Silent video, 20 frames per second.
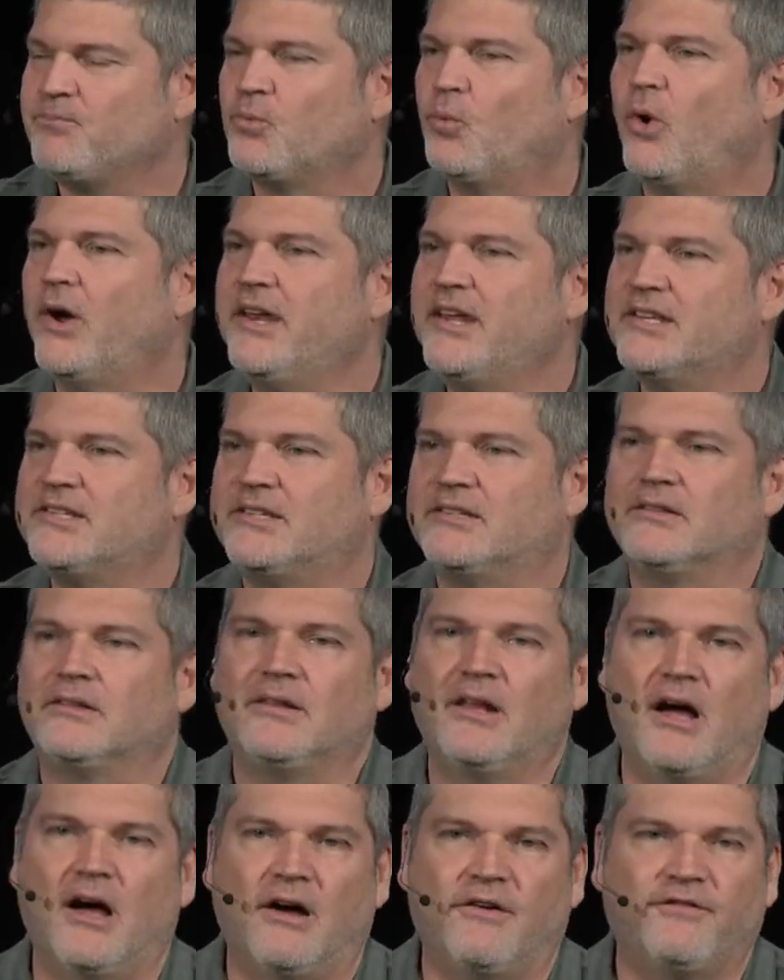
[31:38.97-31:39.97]
What is
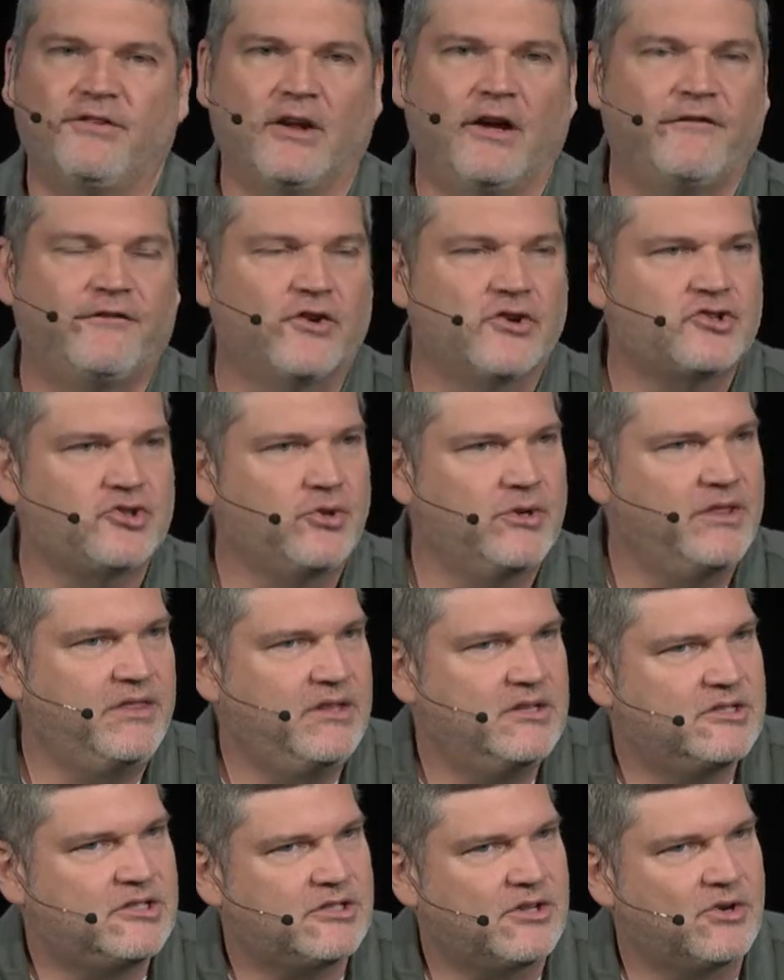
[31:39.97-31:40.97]
love? Love, 1
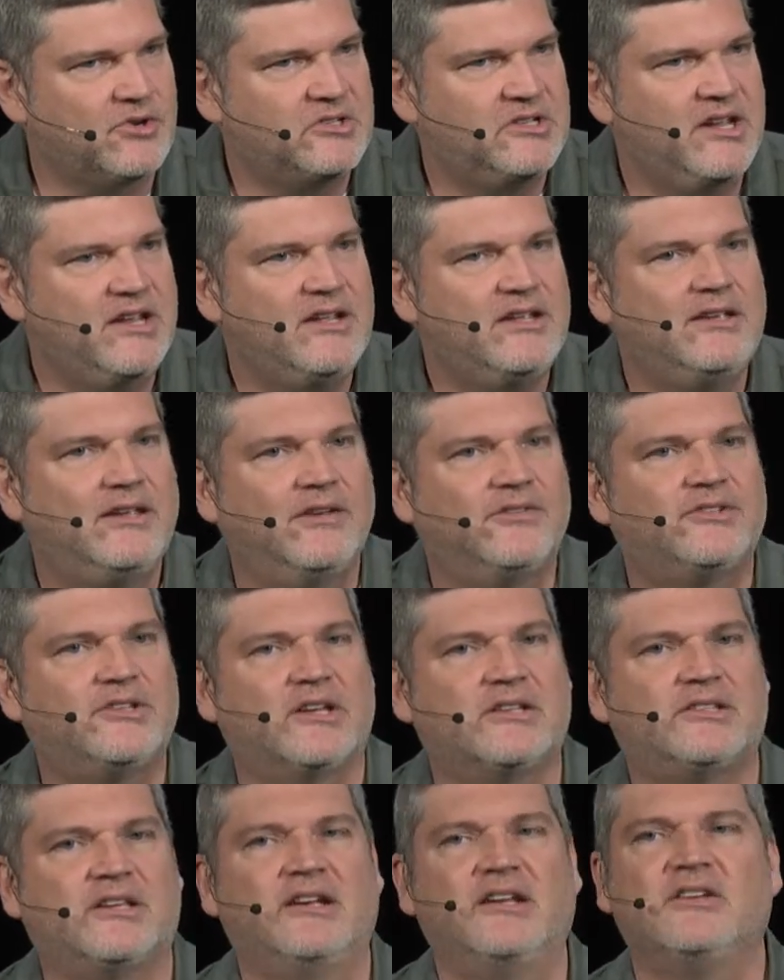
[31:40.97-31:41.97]
Corinthians 13 gives
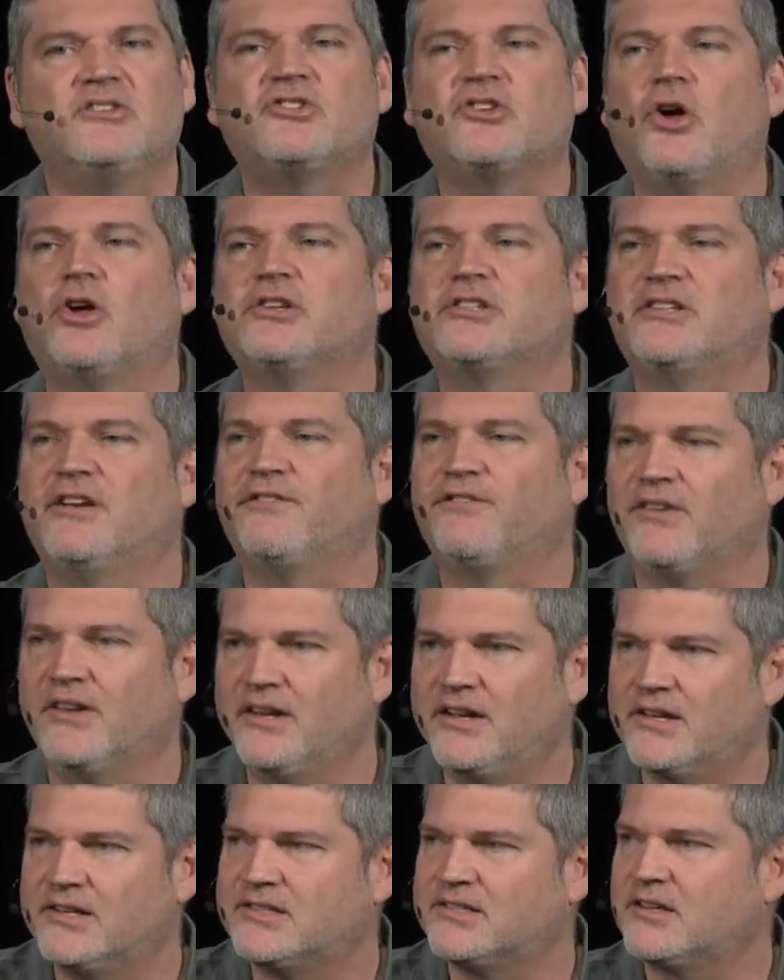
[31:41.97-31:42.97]
us an exhaustive
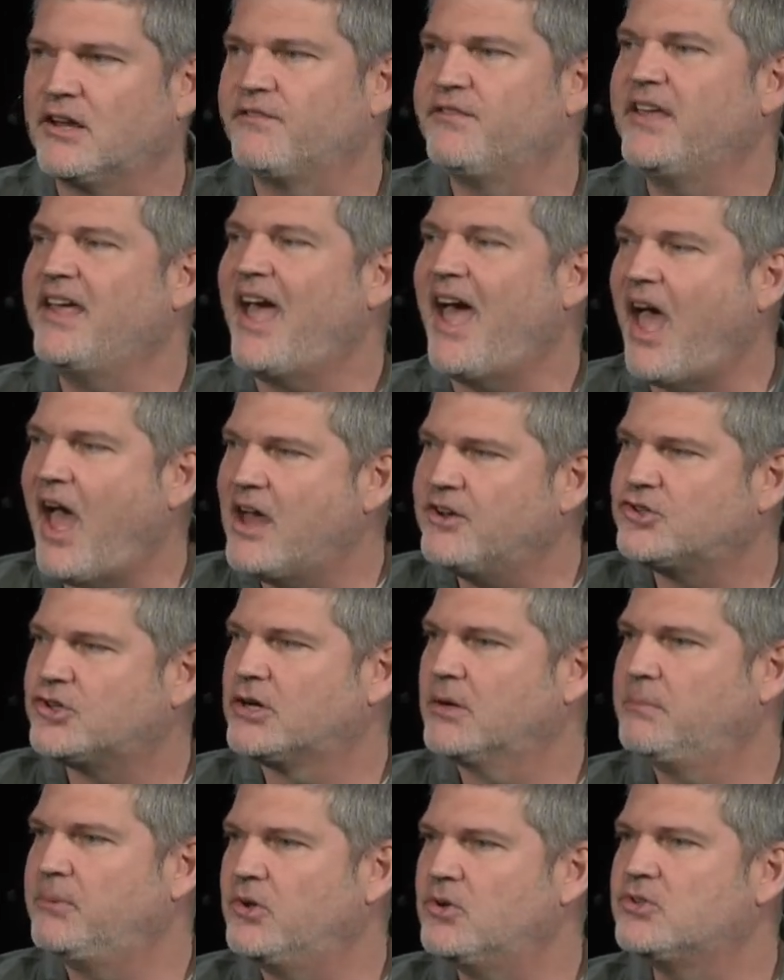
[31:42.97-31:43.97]
list of the
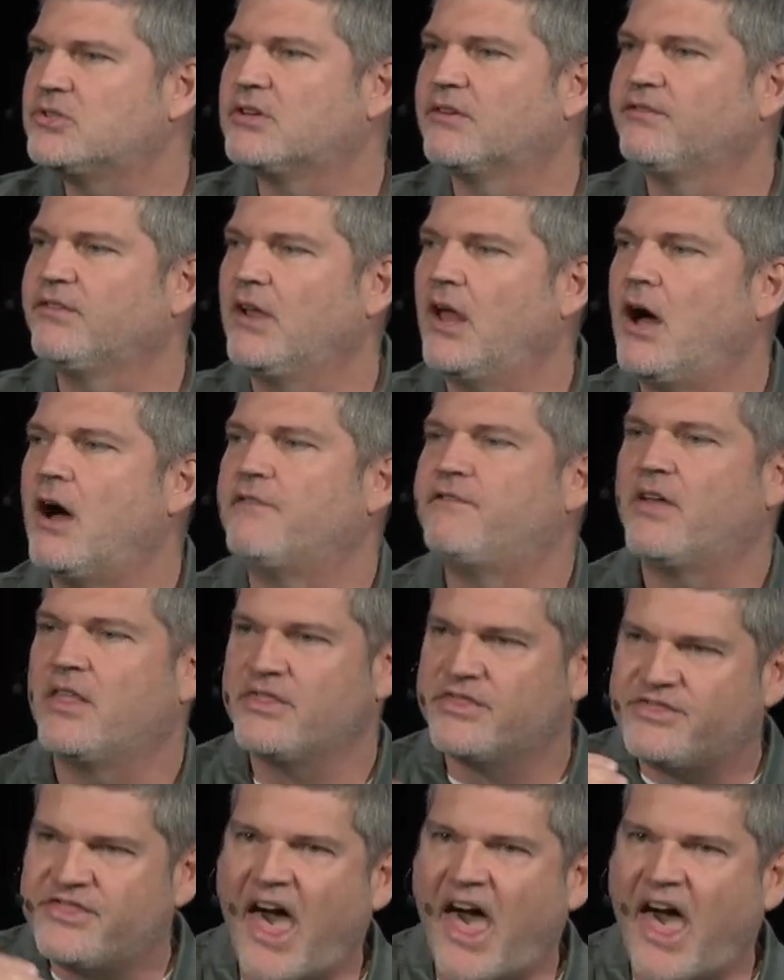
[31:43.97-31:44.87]
attributes of love.